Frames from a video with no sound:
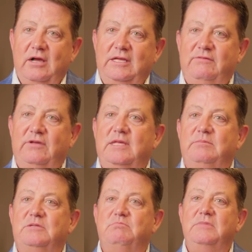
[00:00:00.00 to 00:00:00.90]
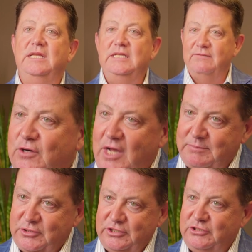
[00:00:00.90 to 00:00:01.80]
giving them as many different
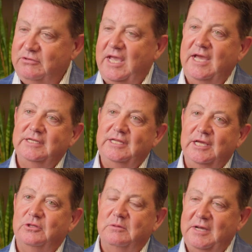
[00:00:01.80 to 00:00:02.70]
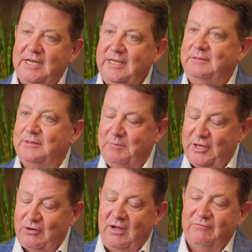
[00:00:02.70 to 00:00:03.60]
options as you can to take their money, the
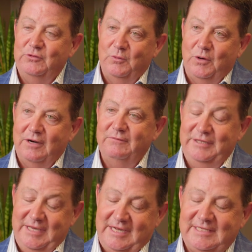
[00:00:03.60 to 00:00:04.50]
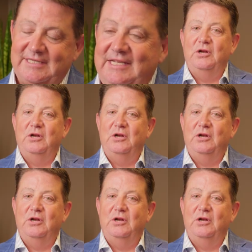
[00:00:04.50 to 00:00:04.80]
better off you are, yes.